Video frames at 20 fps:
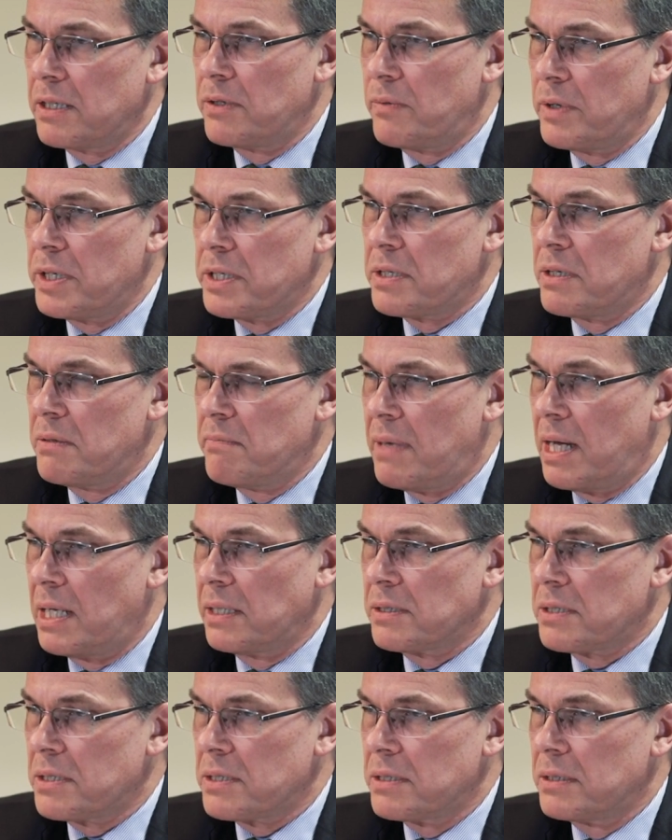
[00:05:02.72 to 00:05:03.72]
in recent
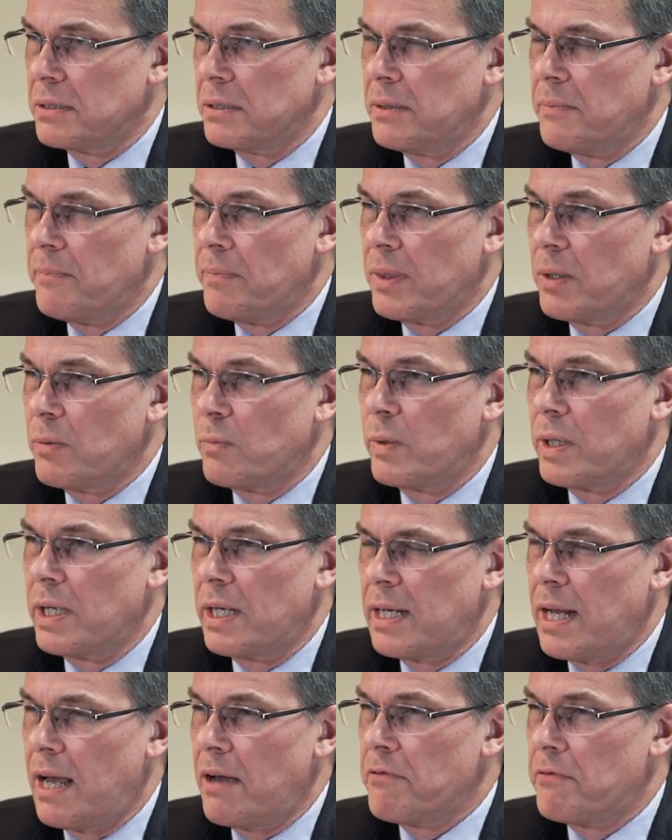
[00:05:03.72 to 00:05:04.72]
months. We are
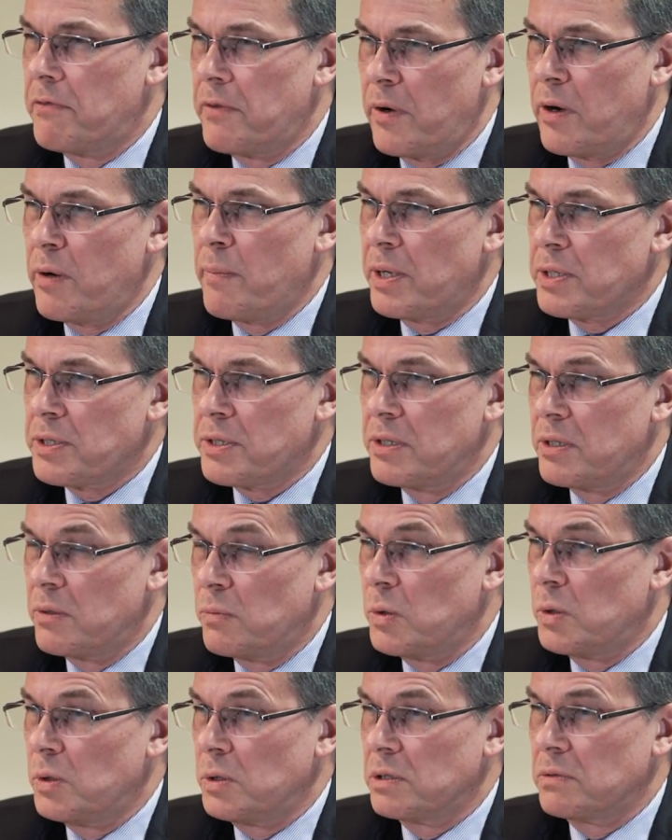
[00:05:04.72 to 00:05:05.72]
now very much in a
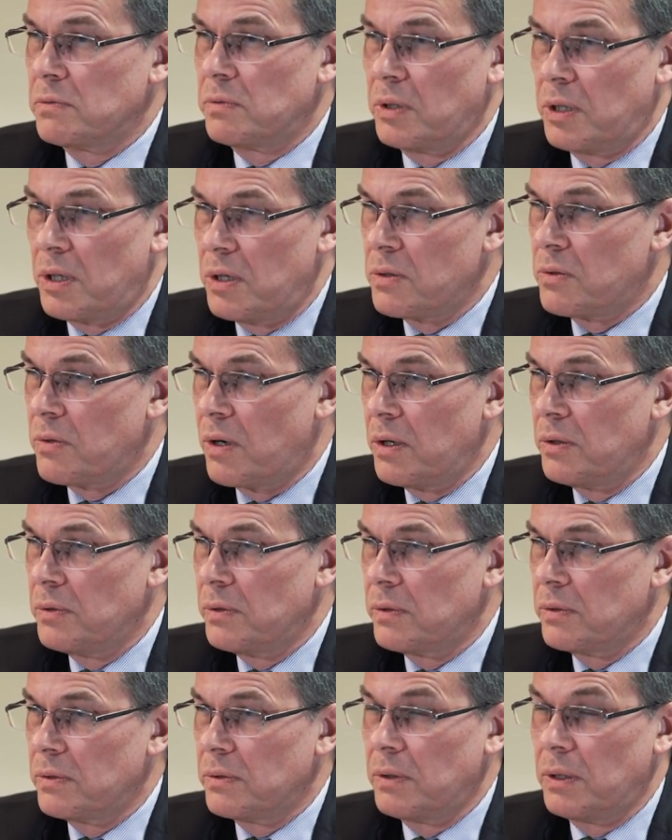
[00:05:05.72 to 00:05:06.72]
world of low
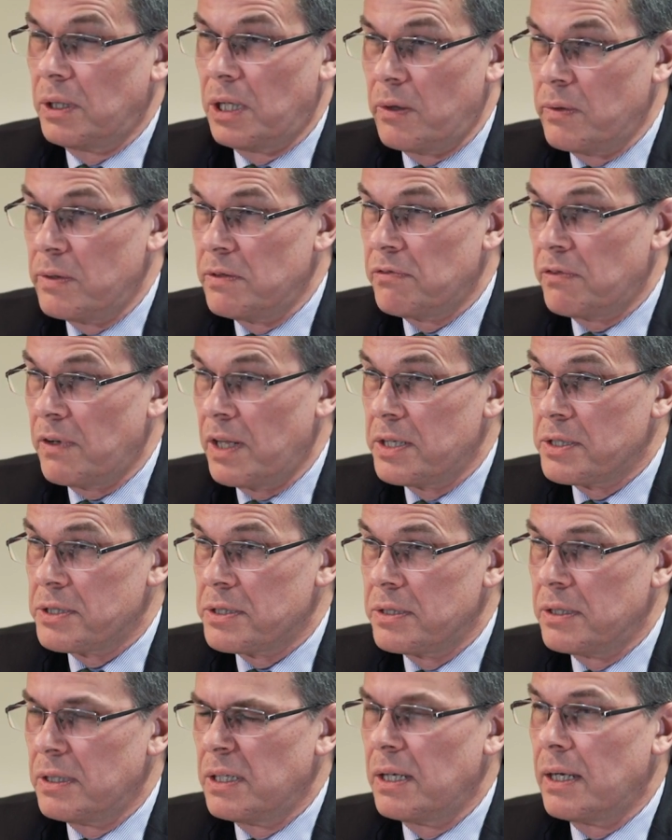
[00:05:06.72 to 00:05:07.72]
growth, low
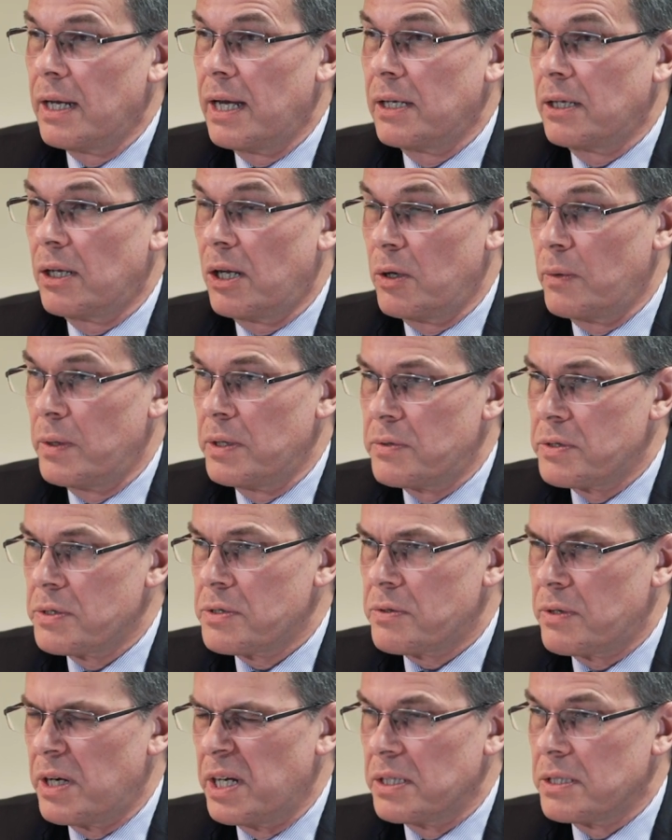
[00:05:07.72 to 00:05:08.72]
inflation, and low
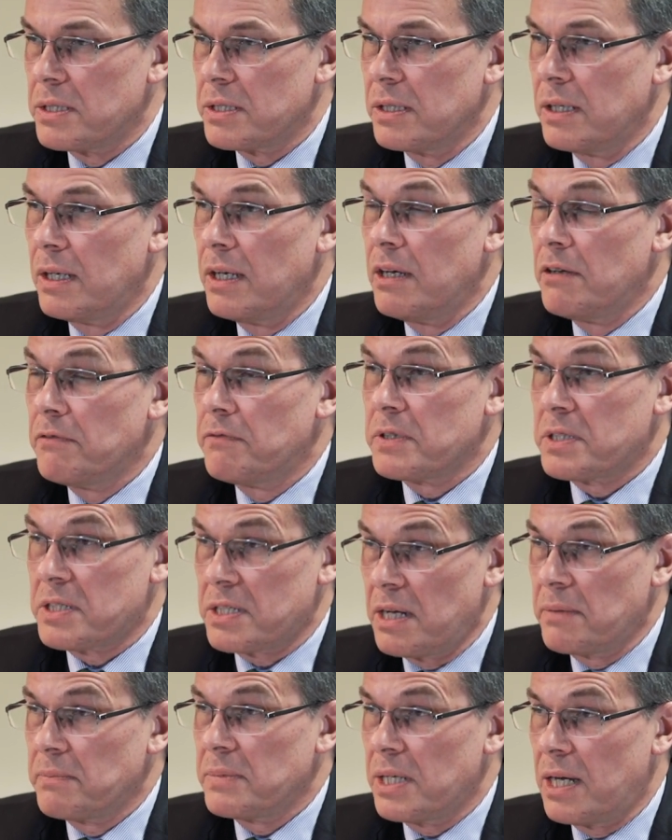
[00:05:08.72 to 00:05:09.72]
interest rates for
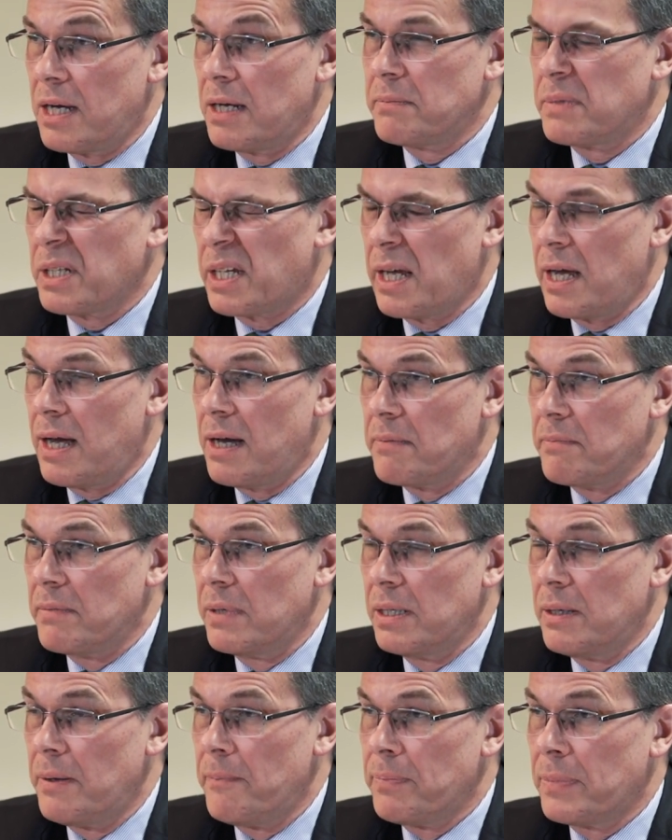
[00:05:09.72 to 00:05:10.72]
some time to come.
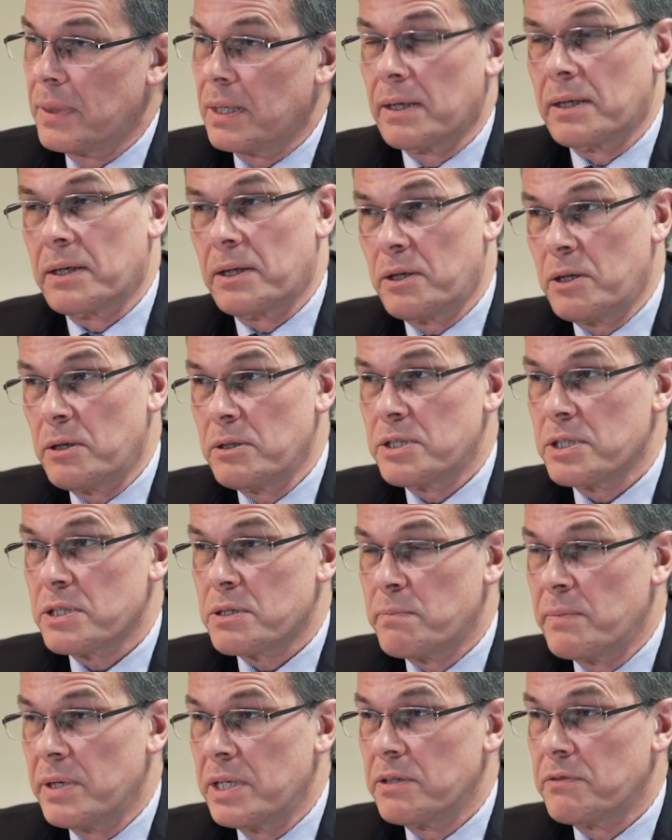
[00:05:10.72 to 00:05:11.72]
And I don't
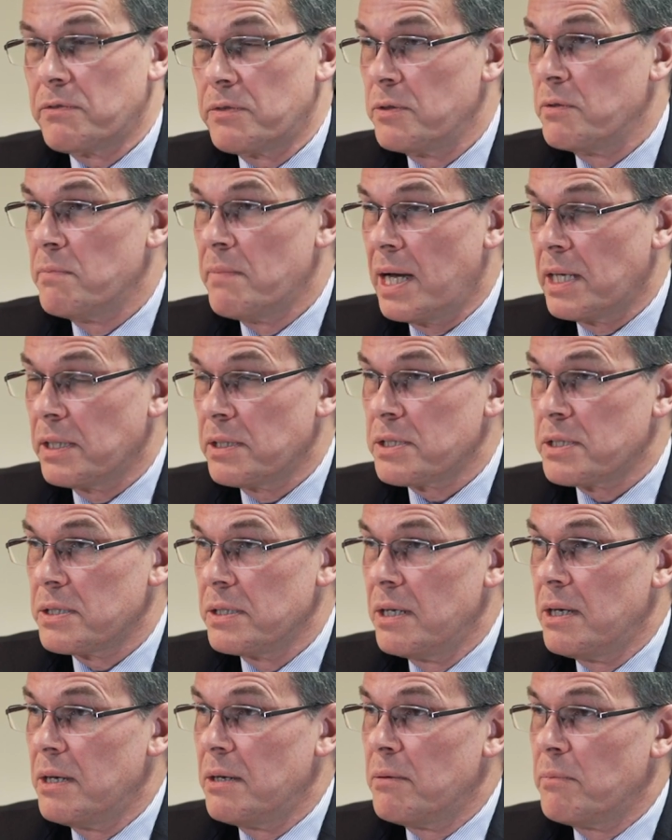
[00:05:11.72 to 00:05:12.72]
just mean a few months,
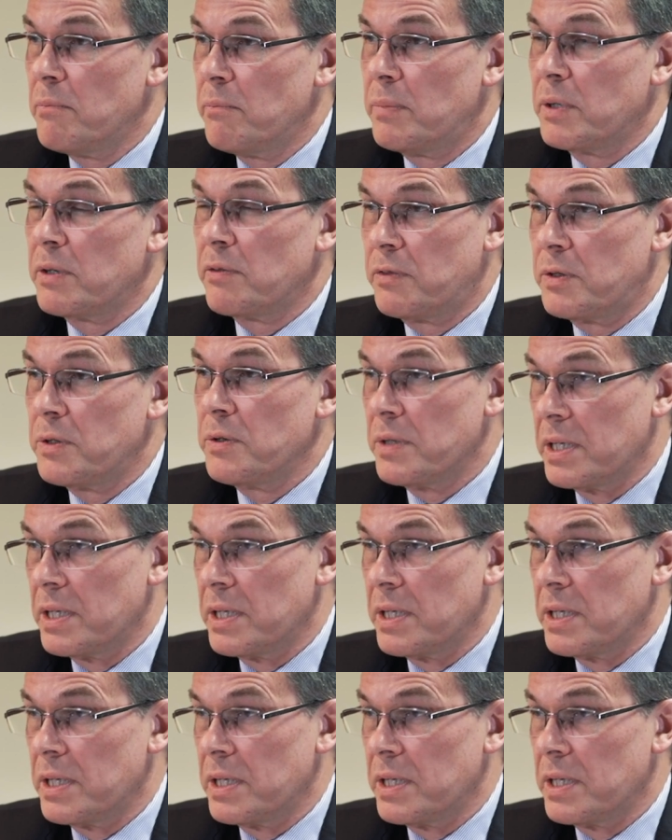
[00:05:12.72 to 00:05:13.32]
but a few